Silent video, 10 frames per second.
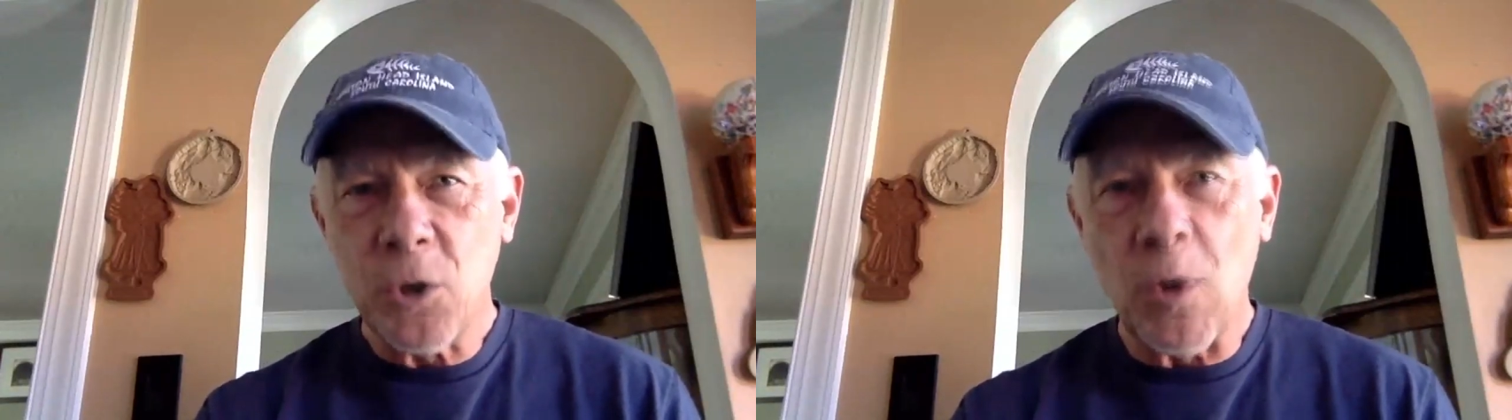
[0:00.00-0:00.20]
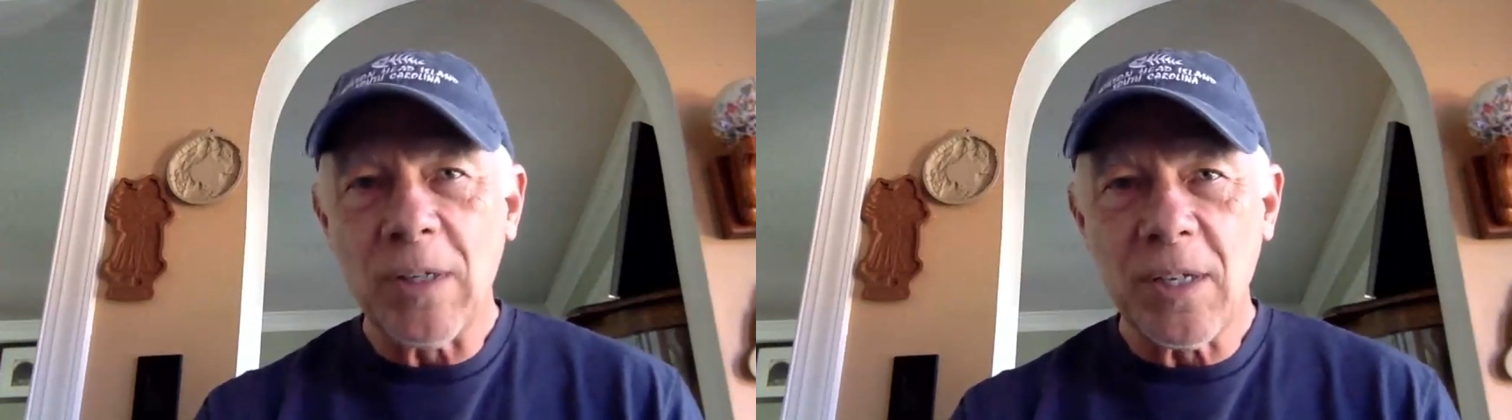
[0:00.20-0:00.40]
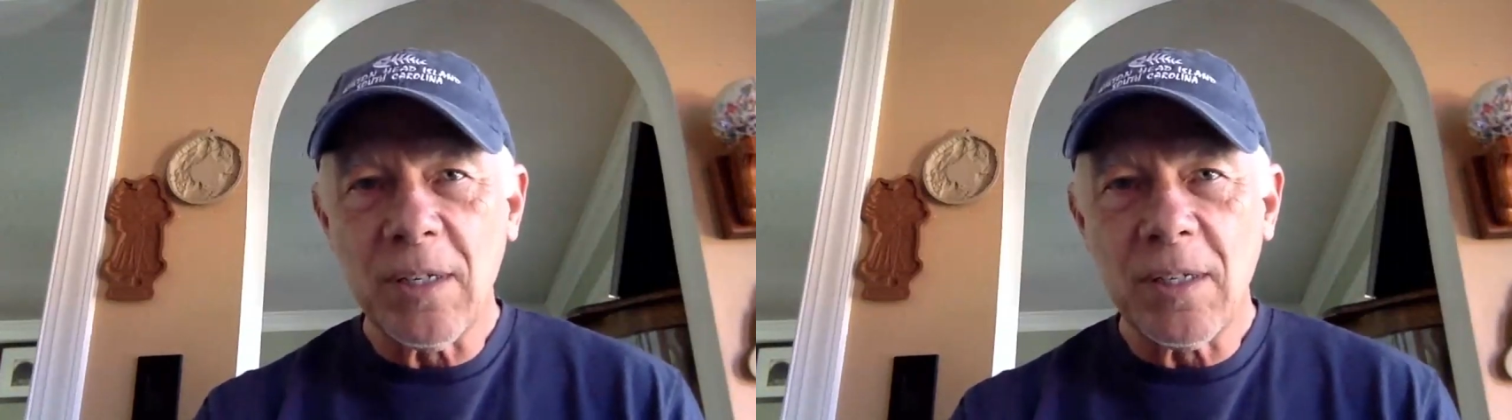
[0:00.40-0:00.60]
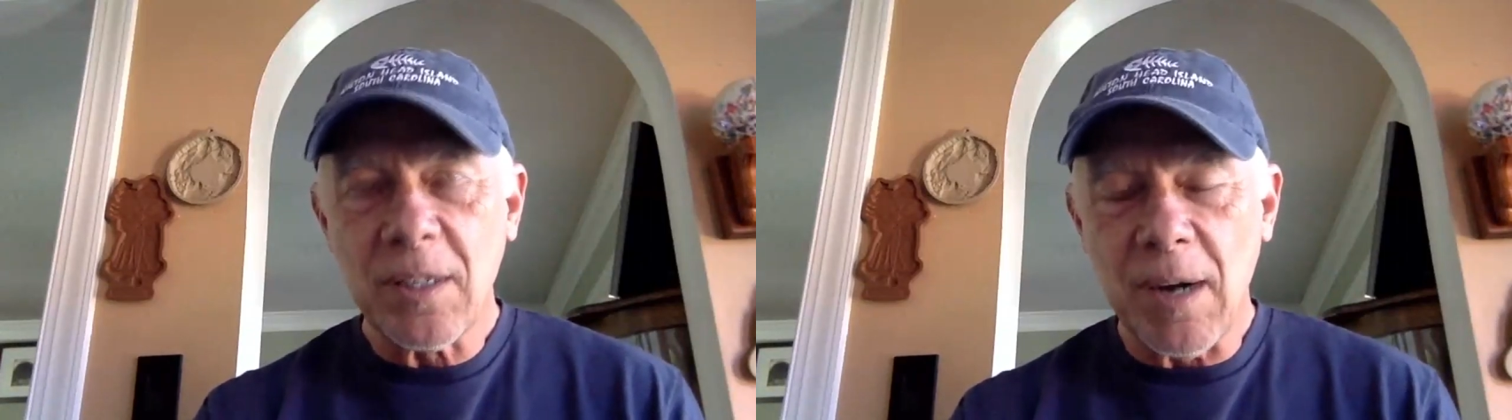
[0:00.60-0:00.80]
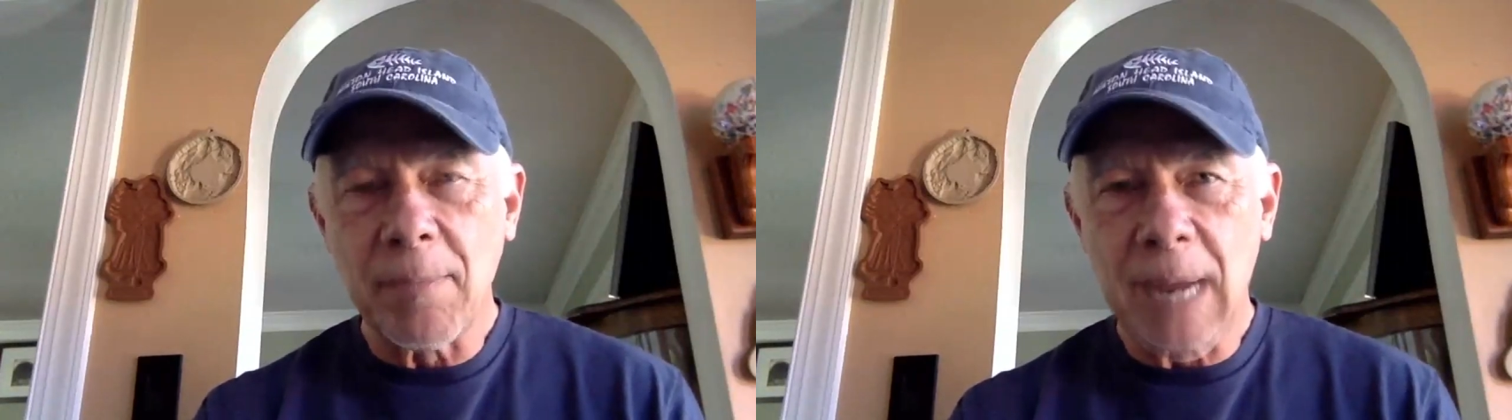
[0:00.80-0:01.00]

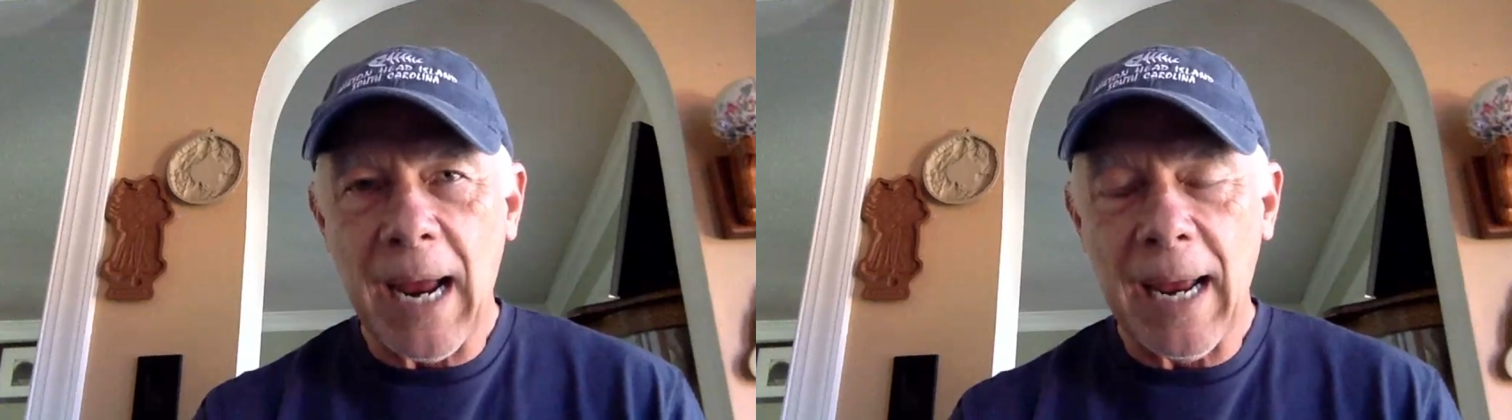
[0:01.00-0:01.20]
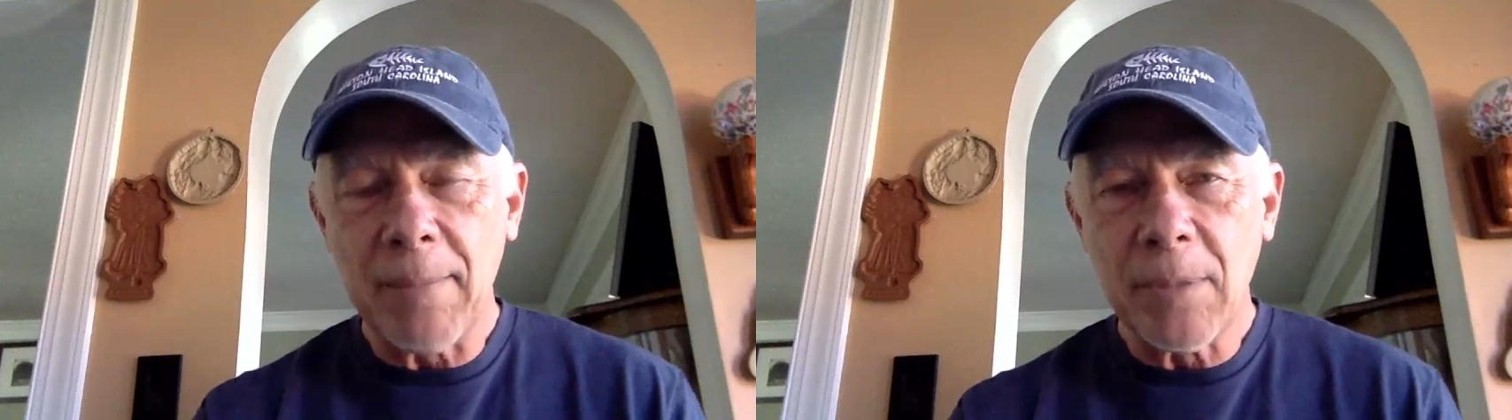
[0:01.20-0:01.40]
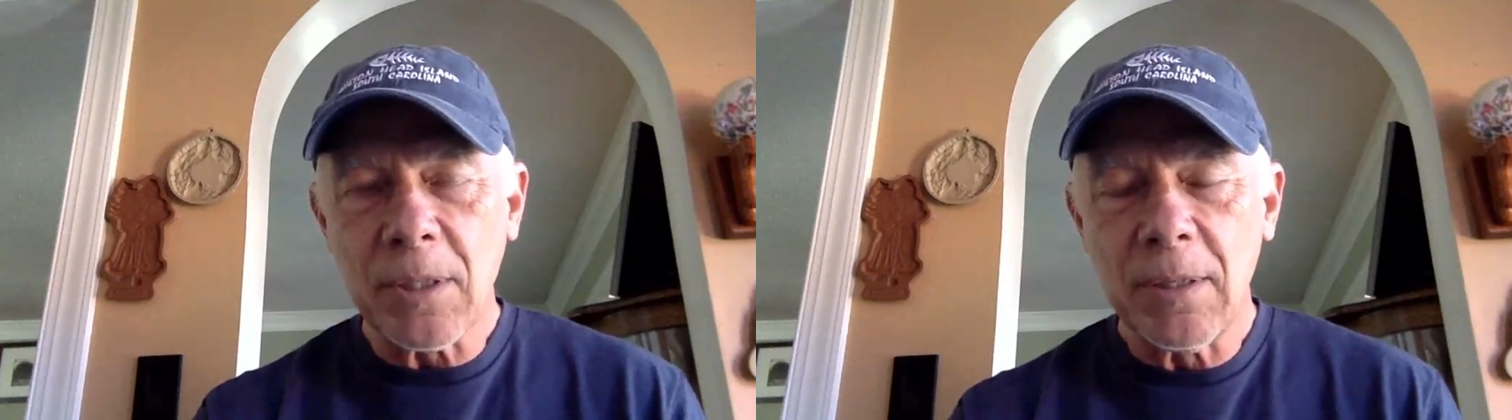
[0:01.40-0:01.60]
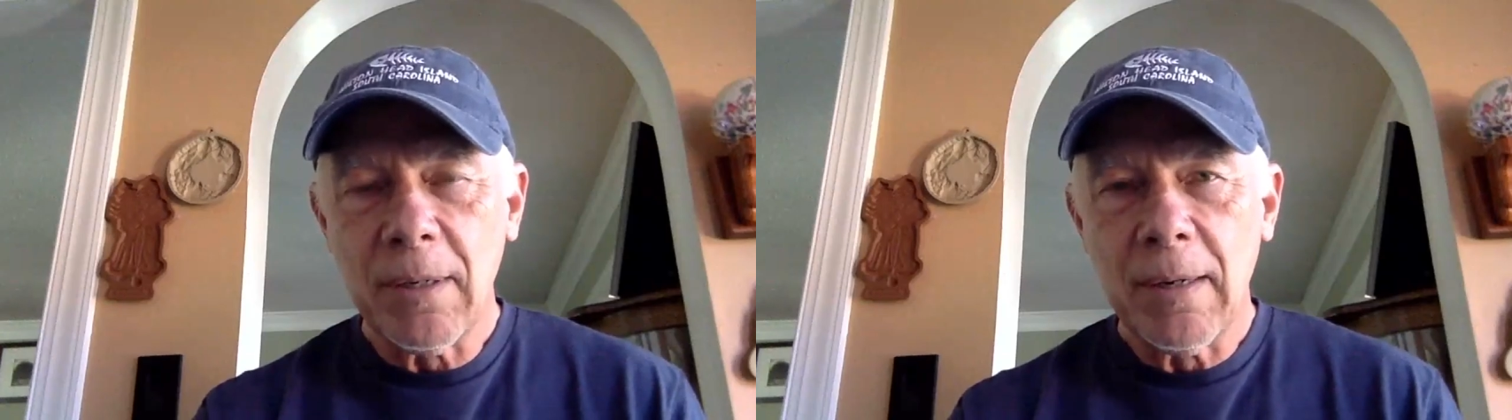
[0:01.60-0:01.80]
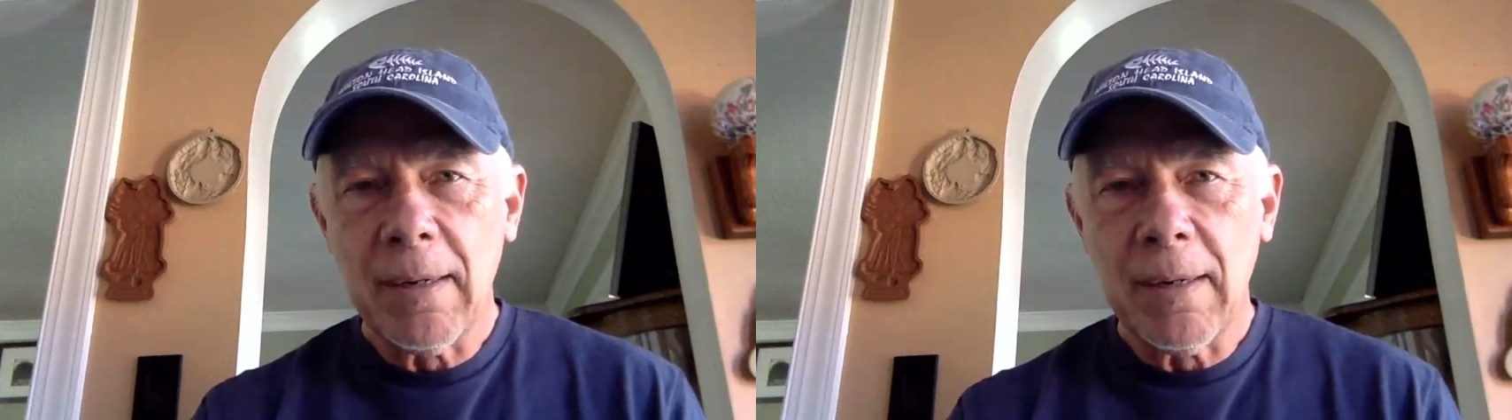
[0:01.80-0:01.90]
choices sometimes.